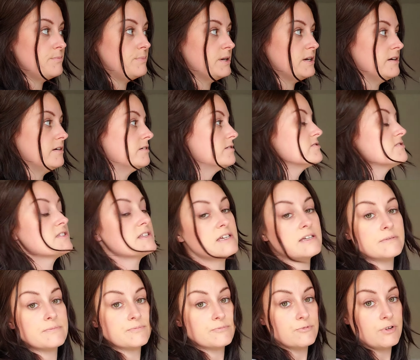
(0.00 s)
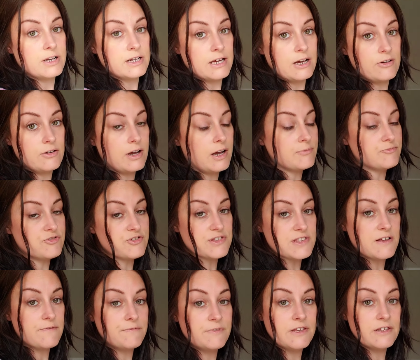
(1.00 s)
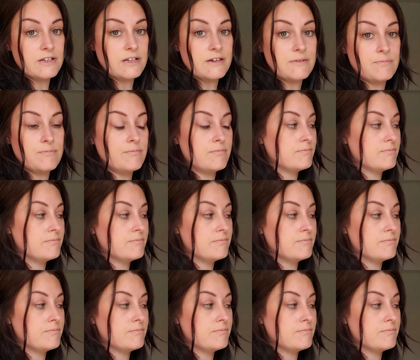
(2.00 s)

But honestly, right now, I'm just not feeling it.